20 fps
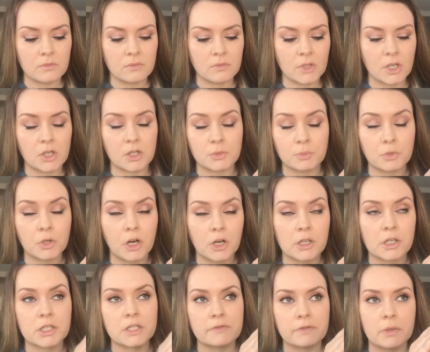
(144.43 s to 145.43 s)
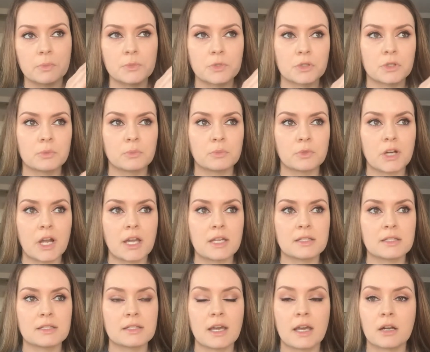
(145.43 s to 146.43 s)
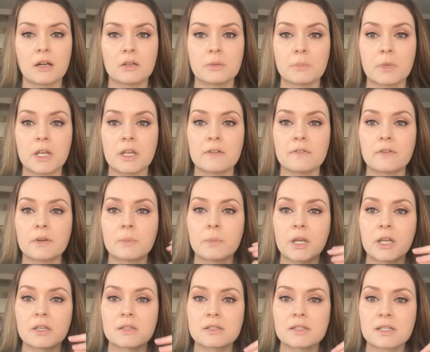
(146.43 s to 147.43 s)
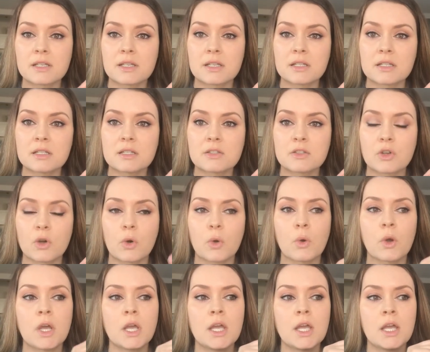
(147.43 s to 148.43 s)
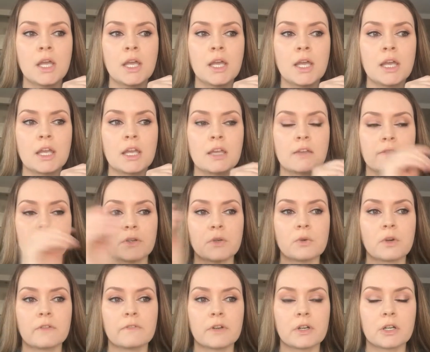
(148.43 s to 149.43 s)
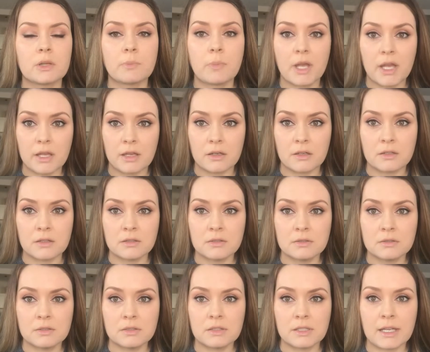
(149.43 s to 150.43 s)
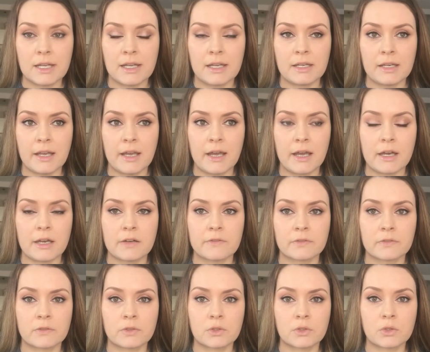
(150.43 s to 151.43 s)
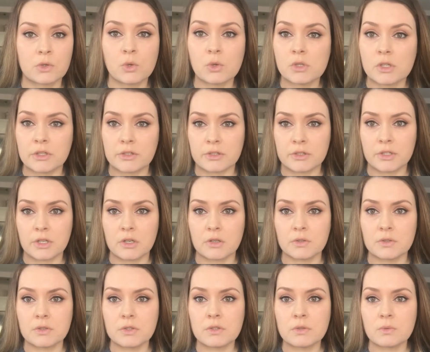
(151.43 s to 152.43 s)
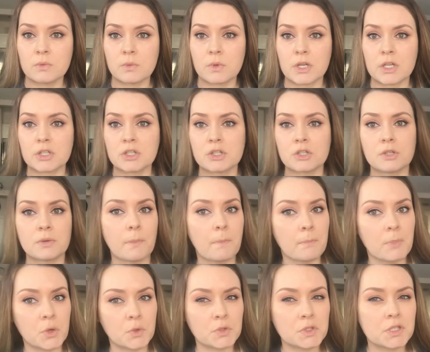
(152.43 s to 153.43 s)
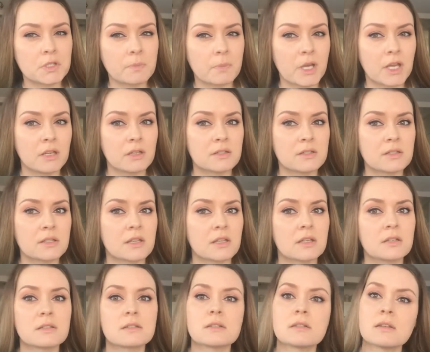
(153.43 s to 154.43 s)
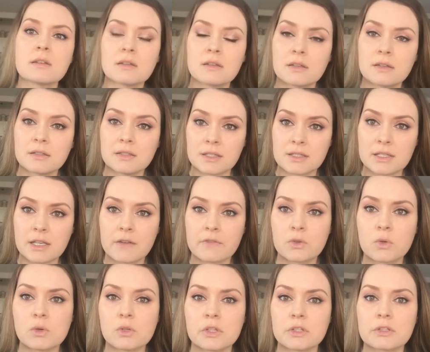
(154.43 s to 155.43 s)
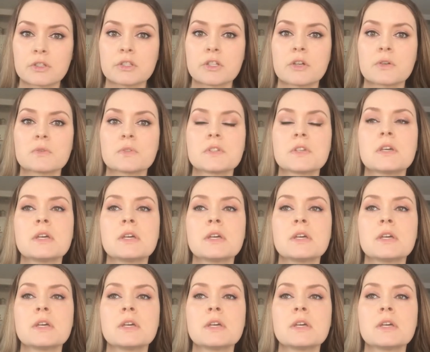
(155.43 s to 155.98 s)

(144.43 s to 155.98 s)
good products from certain brands that are made for pale skin. So if you are very pale and have cool undertones, which most pale skin does have cool undertones,